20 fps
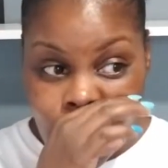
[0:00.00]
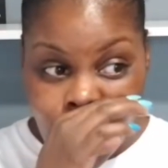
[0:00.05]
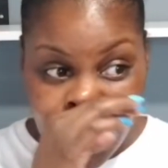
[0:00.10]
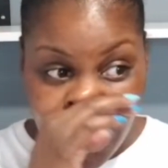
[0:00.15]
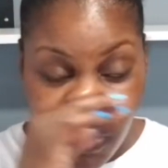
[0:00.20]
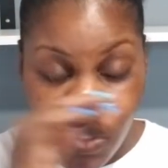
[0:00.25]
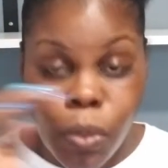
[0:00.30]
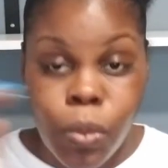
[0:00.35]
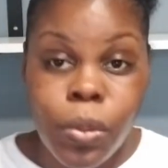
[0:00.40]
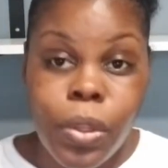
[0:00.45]

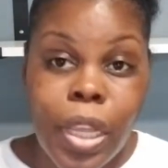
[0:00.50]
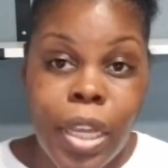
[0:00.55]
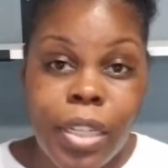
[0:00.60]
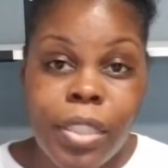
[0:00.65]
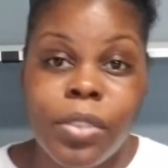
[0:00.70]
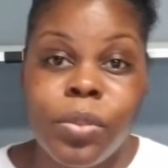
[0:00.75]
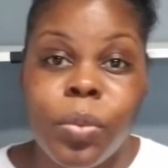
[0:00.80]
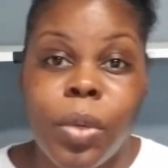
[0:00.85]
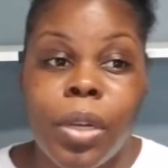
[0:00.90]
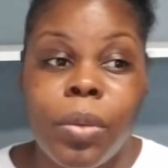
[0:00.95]
So that
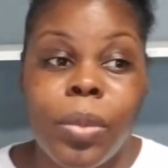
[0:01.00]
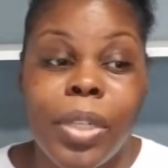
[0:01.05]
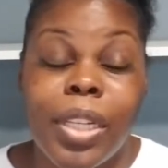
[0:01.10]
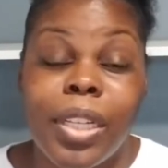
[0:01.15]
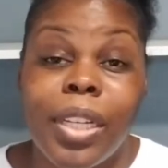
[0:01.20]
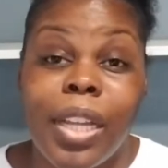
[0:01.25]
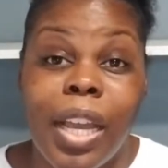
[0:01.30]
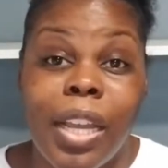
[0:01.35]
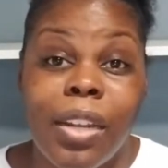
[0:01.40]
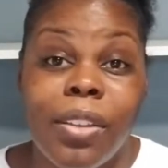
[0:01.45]
is why we
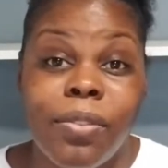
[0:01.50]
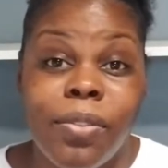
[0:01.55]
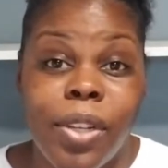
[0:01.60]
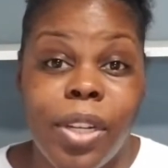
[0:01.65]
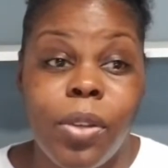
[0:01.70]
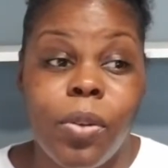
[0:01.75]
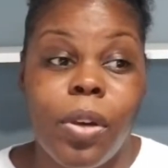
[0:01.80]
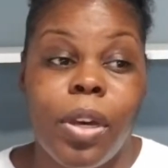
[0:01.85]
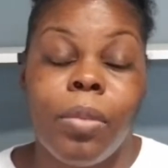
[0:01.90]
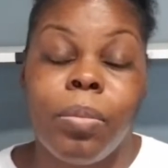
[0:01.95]
didn't have a
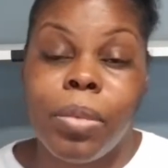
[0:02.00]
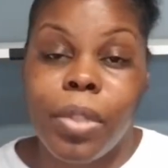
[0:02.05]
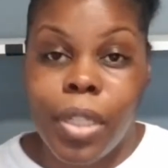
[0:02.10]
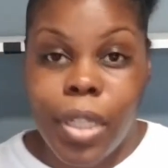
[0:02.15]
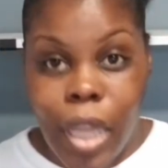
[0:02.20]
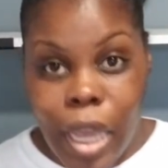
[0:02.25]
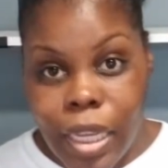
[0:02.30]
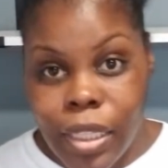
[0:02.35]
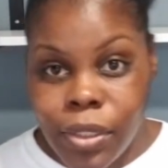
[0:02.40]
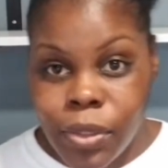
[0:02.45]
video up
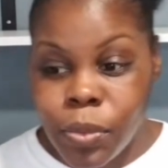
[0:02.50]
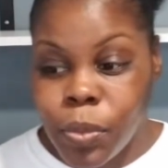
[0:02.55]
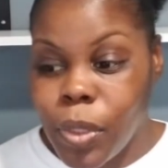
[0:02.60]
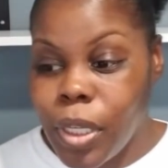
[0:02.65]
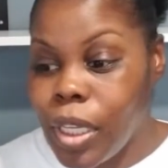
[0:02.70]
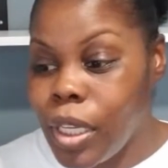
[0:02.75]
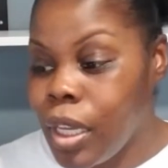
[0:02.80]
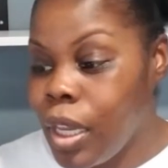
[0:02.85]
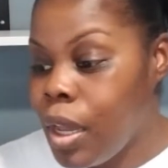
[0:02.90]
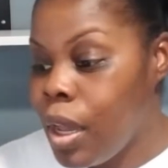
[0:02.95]
last
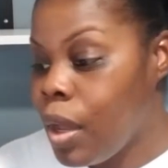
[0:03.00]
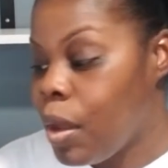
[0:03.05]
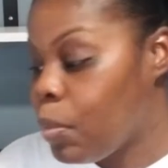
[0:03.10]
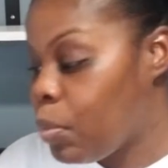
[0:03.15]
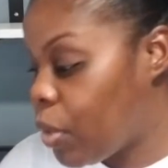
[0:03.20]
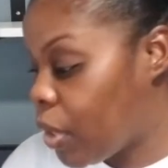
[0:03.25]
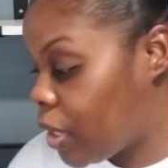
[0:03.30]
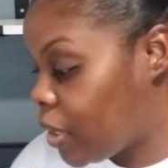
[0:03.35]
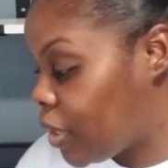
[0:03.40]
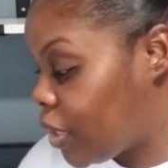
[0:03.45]
week,
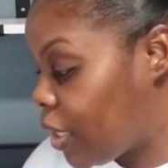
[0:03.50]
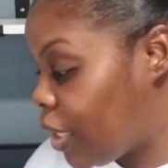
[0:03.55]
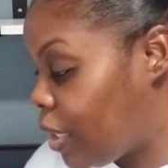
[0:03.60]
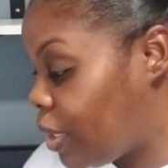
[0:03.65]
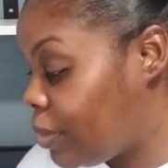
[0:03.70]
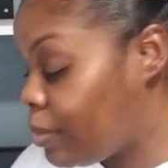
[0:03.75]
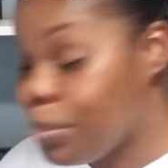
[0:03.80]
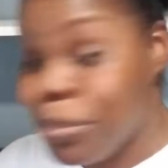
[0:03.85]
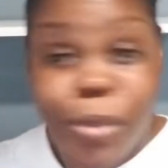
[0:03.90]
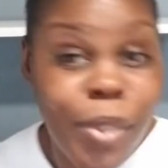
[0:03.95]
but
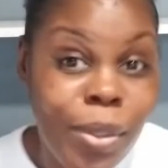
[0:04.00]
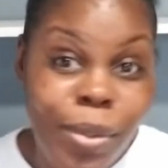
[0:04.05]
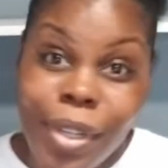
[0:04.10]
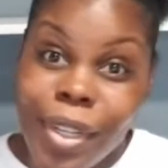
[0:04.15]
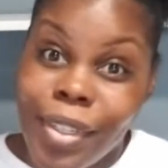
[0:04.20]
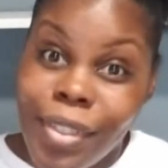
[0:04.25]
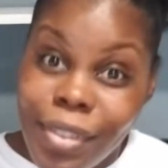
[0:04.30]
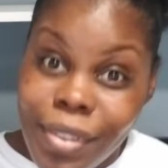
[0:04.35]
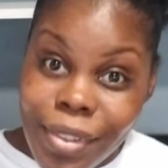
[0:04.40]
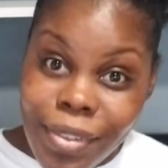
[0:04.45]
we're
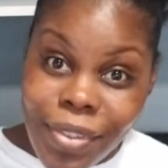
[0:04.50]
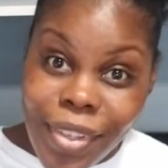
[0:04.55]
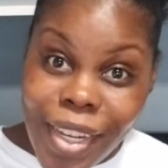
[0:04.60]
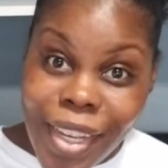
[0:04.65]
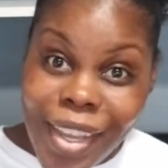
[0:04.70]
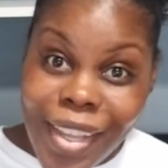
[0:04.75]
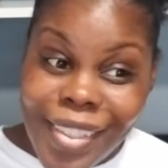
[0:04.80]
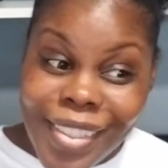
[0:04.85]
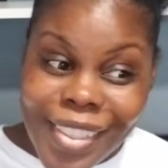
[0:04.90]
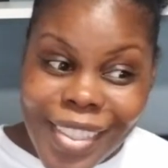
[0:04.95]
gonna do the
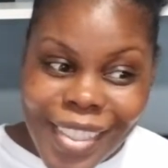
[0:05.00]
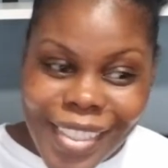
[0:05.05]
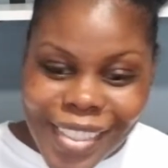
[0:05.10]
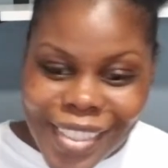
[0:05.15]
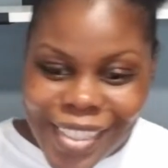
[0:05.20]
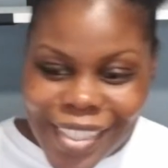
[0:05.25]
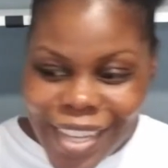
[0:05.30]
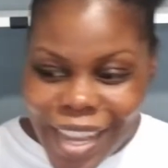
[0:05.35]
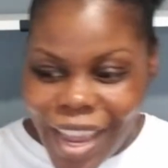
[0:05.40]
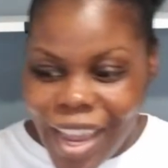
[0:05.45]
video
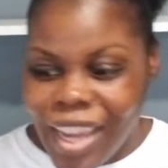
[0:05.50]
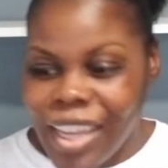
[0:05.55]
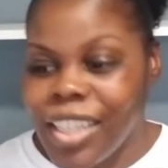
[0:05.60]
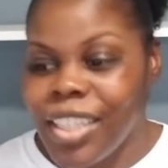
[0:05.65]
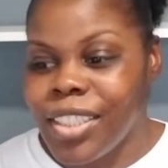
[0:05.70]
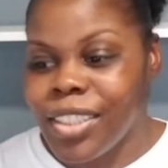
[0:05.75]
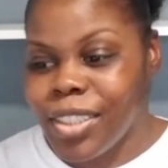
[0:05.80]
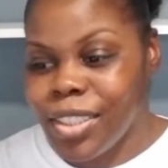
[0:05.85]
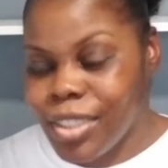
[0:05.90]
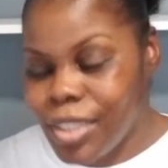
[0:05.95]
today.
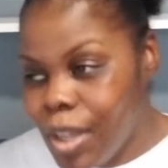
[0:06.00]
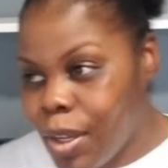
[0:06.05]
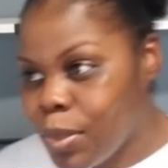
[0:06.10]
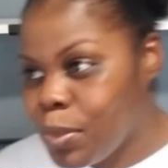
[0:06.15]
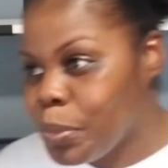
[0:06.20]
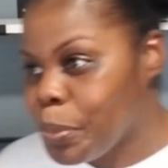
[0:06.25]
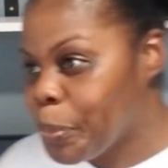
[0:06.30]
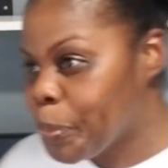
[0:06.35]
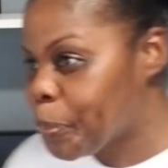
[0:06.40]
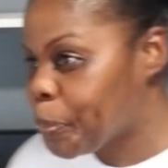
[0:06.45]

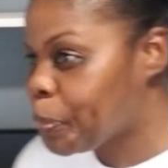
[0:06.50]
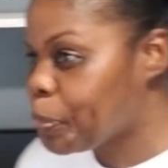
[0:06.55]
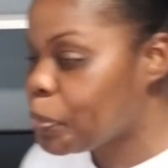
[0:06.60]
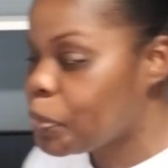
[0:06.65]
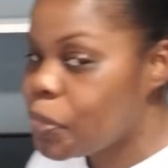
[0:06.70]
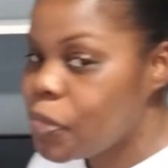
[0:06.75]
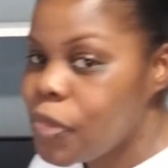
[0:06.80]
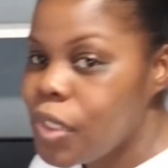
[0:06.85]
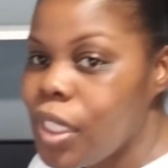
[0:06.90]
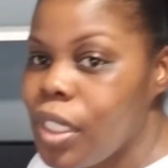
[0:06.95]
So
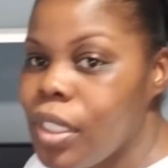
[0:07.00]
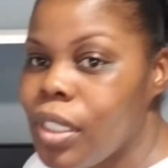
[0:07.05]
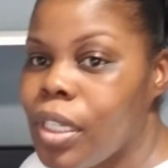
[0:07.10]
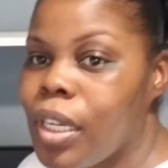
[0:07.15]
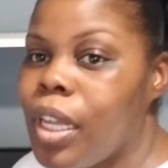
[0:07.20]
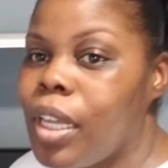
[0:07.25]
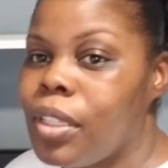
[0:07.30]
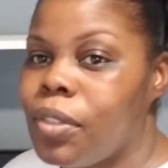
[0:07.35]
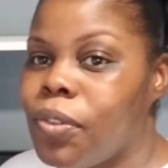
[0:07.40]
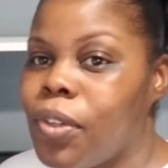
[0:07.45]

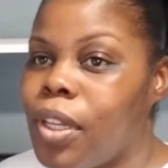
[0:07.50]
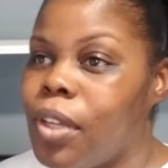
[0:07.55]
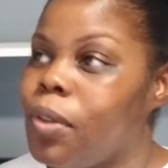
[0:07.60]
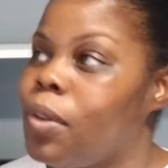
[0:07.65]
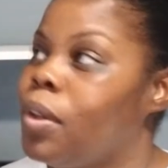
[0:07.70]
today's video,